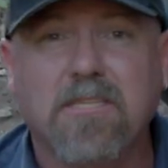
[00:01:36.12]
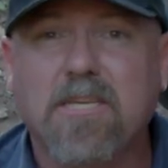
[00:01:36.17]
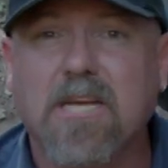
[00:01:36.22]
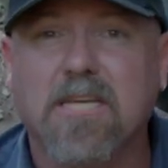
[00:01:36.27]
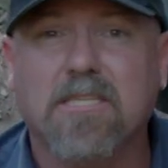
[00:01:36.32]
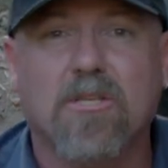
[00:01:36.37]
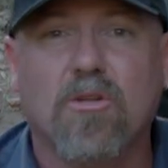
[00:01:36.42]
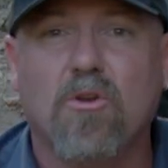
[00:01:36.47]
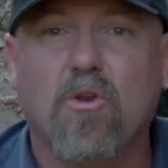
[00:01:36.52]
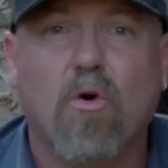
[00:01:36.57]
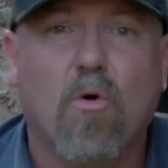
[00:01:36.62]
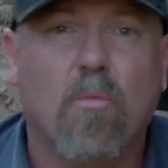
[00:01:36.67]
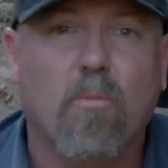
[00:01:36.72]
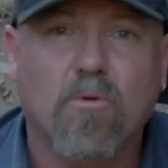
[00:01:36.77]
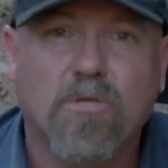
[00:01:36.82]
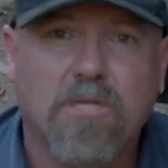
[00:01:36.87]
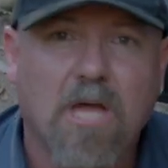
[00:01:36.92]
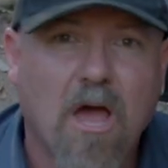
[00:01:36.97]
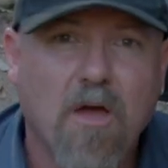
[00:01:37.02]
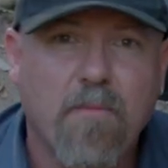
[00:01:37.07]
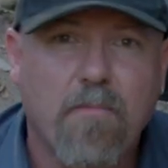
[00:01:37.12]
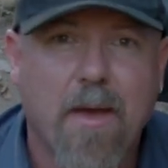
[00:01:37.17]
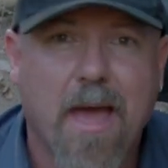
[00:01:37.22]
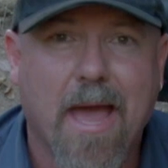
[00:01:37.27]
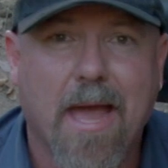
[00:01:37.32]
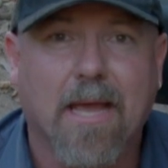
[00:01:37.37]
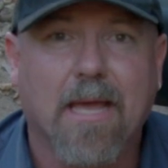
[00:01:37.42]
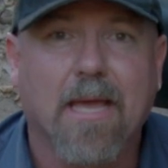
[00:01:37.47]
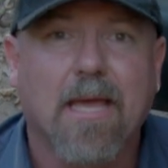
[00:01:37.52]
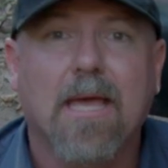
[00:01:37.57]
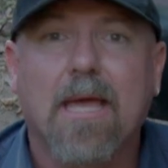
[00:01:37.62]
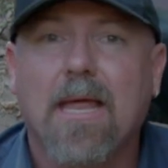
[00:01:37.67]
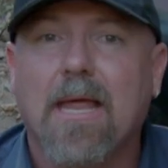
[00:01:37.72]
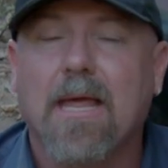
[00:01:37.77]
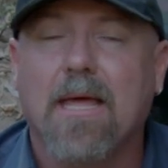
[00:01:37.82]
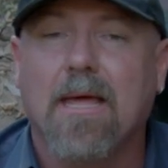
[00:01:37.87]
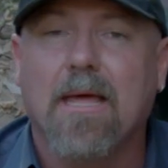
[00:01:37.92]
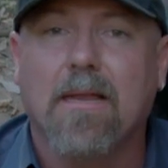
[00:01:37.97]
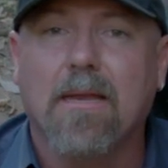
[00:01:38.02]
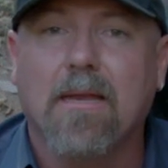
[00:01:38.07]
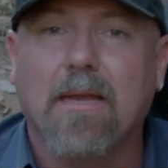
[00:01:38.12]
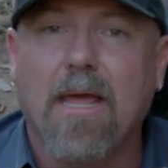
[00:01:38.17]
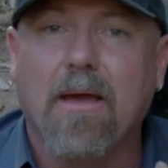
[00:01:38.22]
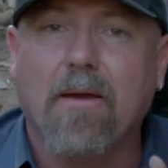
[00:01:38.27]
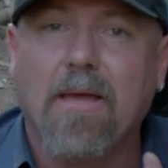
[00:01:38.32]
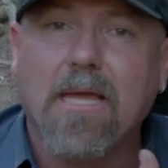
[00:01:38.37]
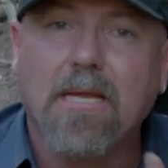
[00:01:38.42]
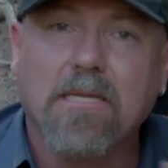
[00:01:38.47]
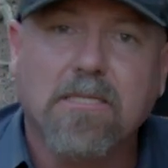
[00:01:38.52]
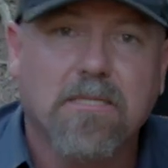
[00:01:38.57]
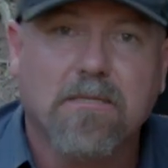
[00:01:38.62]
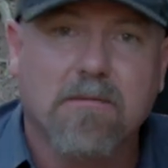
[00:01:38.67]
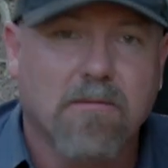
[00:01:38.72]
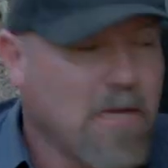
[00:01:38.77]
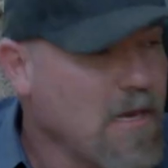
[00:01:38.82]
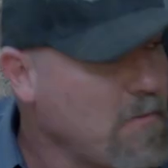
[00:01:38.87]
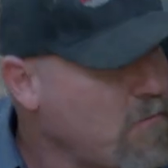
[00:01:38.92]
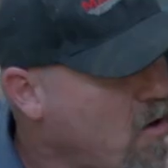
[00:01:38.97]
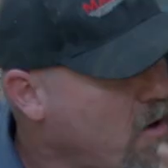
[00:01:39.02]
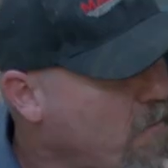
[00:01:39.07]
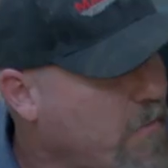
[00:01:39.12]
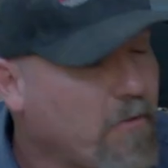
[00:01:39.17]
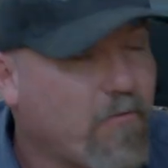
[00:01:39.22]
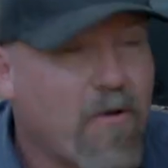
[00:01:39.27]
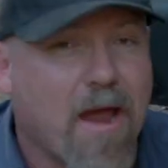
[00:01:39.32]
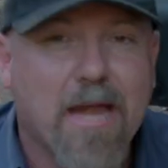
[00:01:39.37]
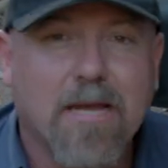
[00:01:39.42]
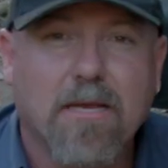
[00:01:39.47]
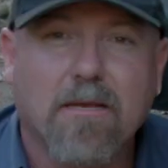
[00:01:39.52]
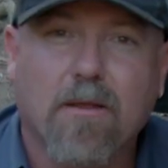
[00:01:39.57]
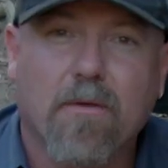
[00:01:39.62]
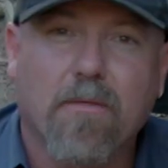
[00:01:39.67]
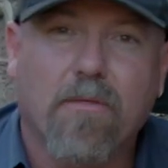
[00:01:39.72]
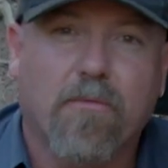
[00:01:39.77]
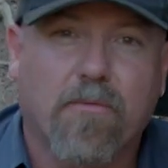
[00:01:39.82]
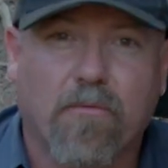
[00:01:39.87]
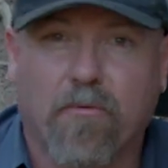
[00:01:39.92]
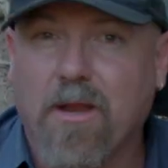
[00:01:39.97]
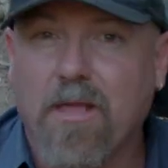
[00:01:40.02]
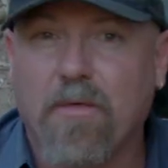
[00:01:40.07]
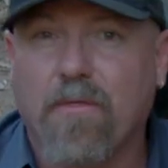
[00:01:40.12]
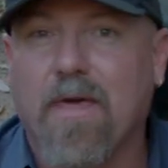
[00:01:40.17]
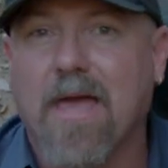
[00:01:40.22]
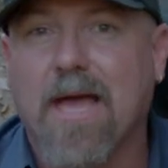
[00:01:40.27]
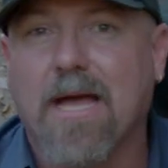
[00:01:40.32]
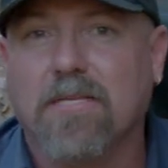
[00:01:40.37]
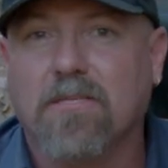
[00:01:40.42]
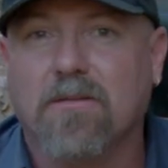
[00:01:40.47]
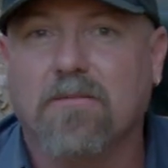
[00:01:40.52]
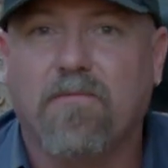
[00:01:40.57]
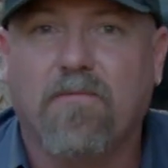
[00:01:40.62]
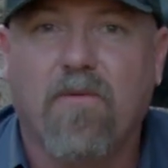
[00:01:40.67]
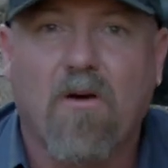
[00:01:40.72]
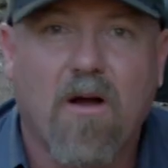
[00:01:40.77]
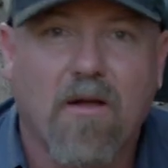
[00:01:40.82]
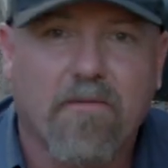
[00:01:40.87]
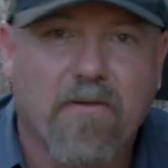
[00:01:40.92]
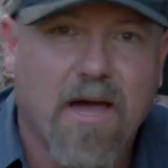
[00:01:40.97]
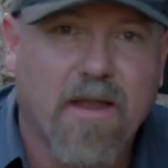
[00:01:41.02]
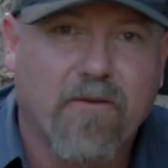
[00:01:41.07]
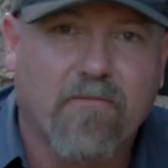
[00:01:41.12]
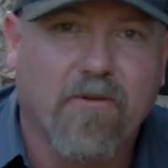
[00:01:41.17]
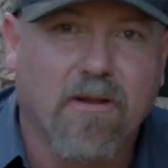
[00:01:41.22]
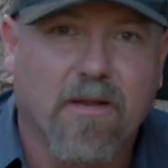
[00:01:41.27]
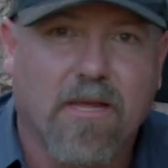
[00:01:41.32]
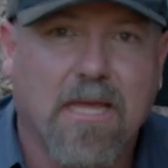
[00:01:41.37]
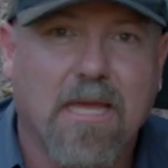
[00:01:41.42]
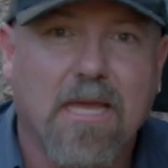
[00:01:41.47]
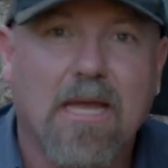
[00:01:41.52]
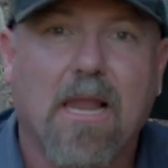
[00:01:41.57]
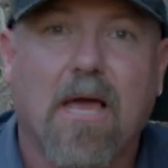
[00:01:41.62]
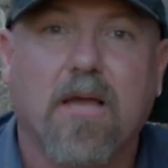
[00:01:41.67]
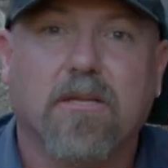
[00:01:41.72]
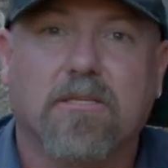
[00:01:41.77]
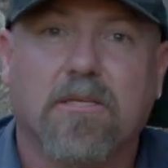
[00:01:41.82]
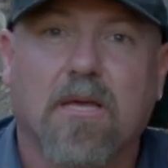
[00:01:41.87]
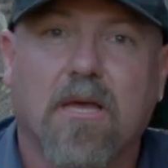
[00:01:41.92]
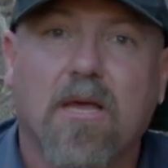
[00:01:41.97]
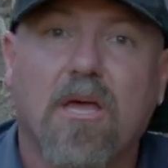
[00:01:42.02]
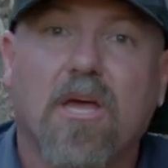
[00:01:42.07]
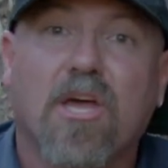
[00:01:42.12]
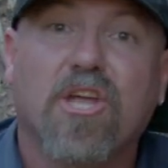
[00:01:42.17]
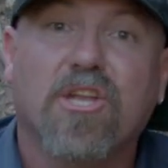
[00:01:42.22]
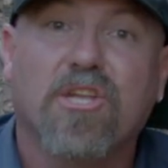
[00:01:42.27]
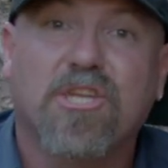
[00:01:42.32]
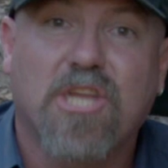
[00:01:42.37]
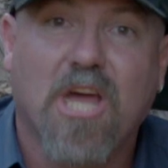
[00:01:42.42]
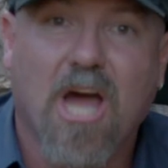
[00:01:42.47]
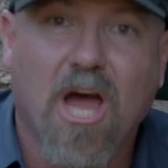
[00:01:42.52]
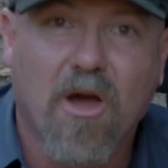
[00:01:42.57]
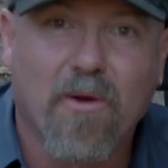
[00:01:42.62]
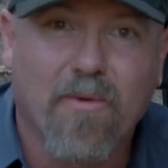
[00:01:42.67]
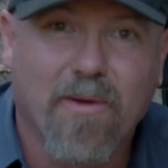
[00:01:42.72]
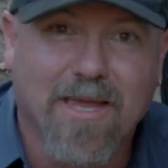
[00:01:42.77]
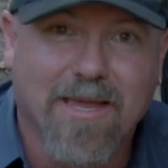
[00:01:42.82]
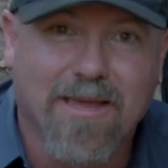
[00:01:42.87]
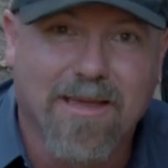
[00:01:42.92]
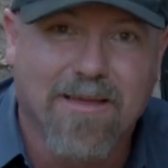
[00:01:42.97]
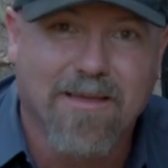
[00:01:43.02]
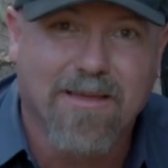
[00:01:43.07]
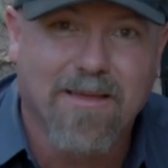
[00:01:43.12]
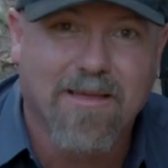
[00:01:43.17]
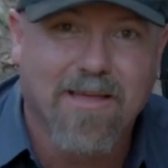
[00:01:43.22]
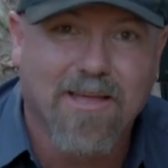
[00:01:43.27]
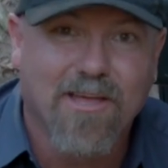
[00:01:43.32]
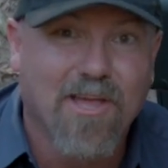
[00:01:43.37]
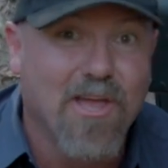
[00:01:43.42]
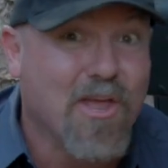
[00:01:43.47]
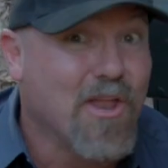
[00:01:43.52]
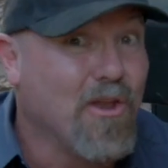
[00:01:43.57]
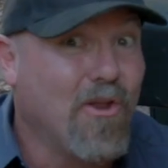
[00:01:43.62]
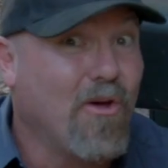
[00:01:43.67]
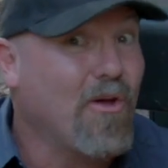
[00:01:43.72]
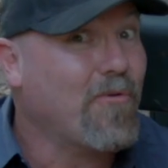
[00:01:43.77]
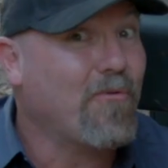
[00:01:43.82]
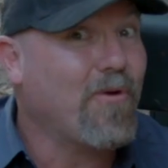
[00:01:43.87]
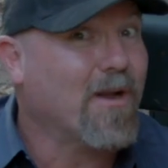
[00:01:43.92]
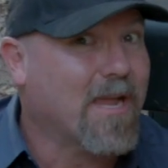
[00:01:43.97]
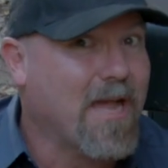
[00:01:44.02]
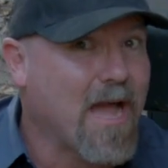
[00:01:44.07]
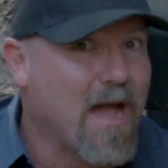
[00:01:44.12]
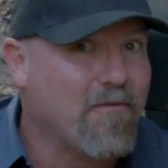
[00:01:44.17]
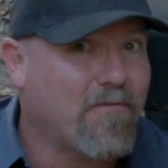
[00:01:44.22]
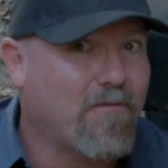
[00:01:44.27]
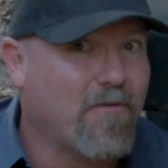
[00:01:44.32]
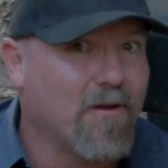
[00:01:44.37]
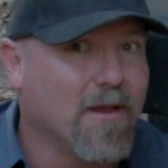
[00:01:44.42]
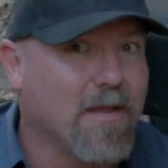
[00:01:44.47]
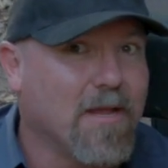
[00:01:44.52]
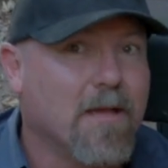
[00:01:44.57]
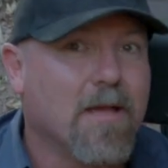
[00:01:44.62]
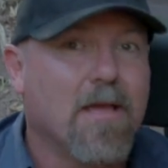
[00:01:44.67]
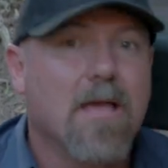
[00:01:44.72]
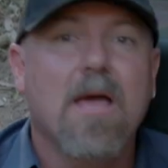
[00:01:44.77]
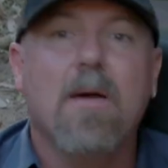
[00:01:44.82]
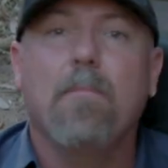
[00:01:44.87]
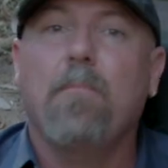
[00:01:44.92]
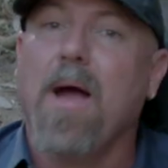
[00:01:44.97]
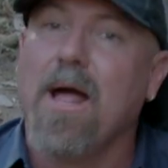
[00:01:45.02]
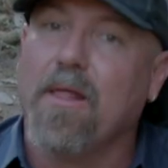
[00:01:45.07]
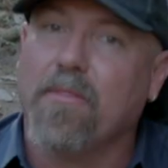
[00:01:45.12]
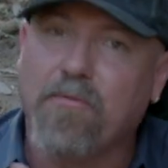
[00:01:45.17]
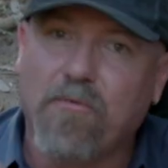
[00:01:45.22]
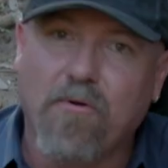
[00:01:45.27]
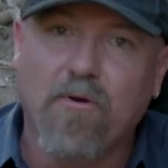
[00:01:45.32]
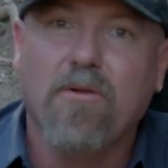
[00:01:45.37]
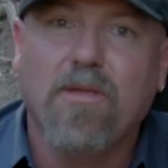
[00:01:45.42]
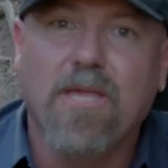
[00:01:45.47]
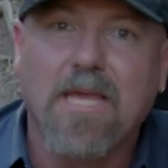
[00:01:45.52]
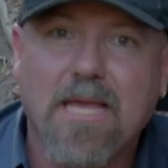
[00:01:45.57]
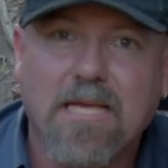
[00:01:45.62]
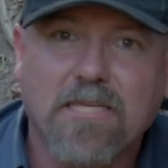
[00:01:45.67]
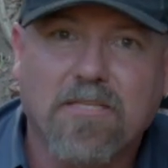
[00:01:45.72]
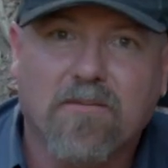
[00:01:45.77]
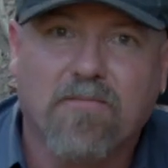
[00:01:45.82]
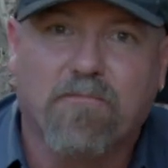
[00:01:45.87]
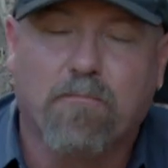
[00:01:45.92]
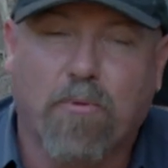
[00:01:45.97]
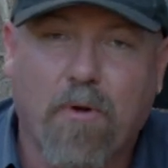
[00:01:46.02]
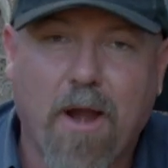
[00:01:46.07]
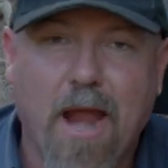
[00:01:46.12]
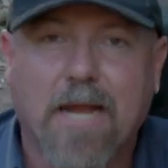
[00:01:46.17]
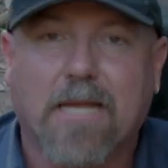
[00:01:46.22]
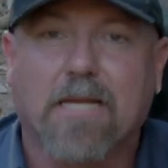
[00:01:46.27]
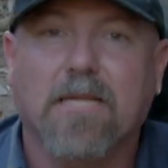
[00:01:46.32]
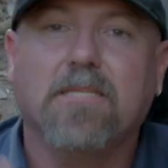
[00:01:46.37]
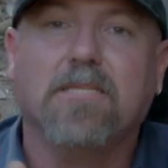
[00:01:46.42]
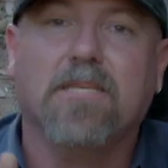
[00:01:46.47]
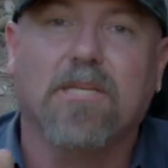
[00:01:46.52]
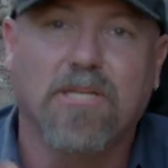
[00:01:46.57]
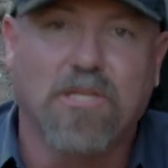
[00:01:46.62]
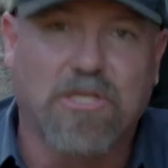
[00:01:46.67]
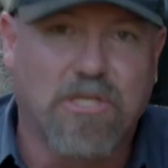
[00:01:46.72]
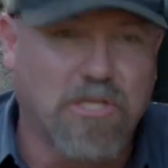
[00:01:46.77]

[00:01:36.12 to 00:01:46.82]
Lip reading: is just a normal tow pack. Now it might be rated to 3,500 kilos towing, not recovery. But through years of practice and